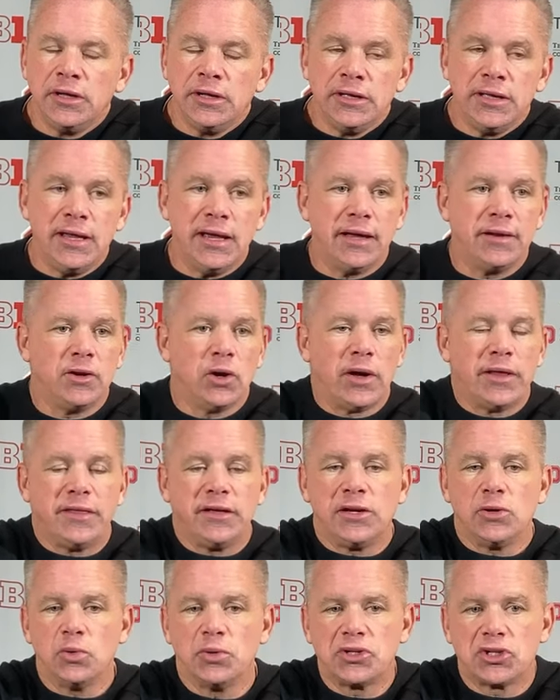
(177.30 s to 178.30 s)
Yeah, no, I think
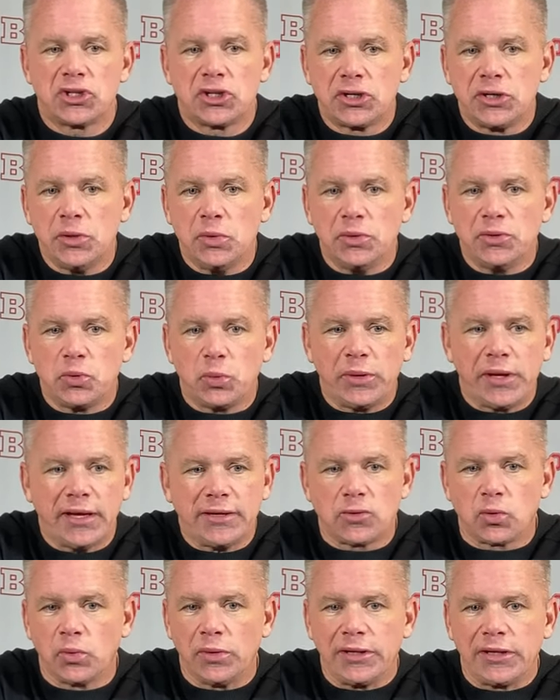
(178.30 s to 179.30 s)
it was, we got
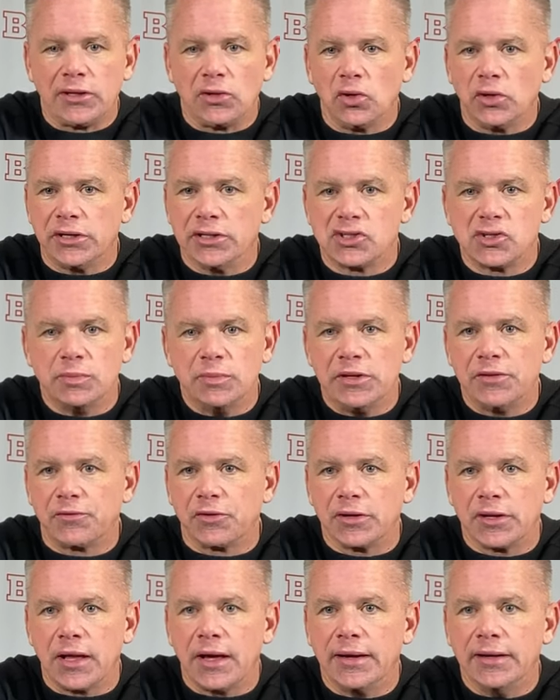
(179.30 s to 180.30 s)
to really look at some
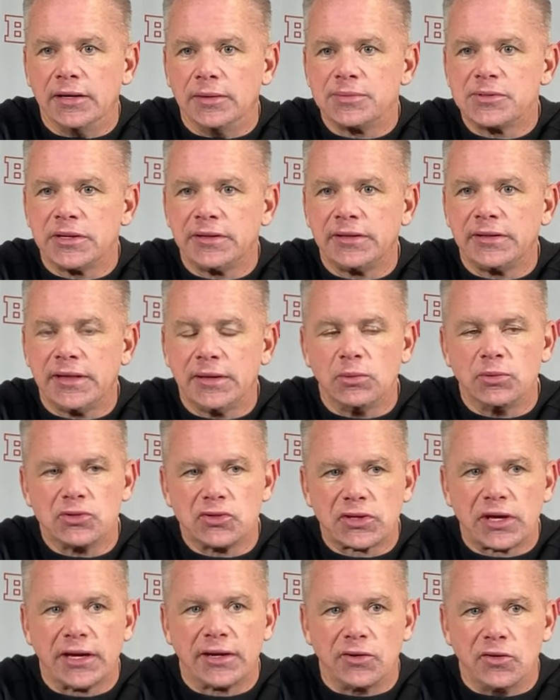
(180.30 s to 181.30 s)
different lineups. I think that was
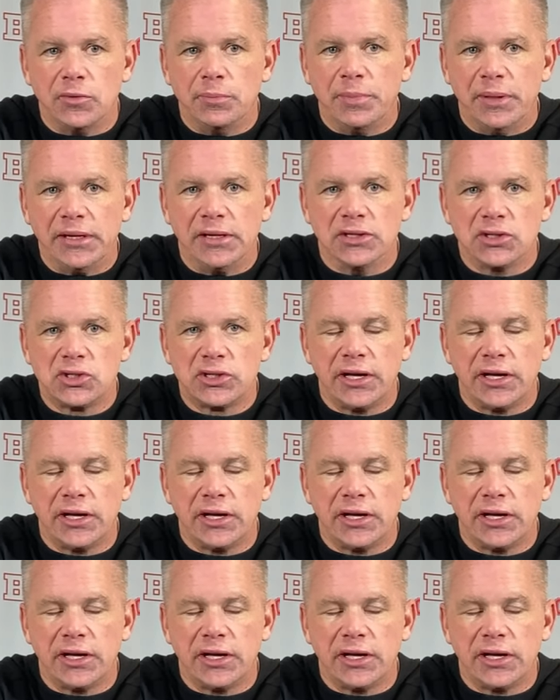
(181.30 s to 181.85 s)
kind of the biggest